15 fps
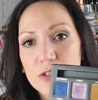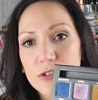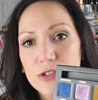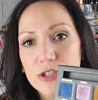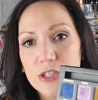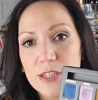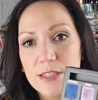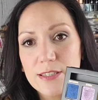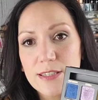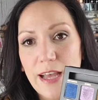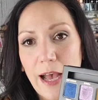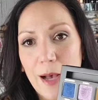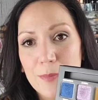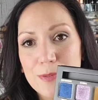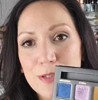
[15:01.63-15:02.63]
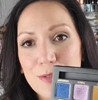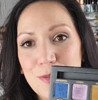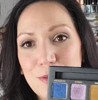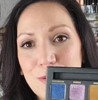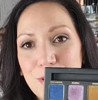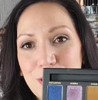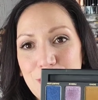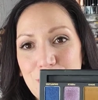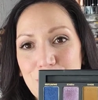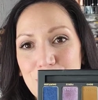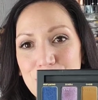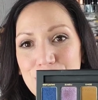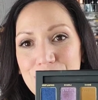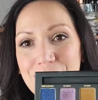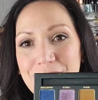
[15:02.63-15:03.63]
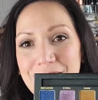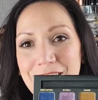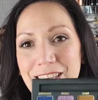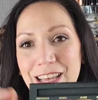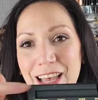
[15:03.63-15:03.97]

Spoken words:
are just absolutely gorgeous.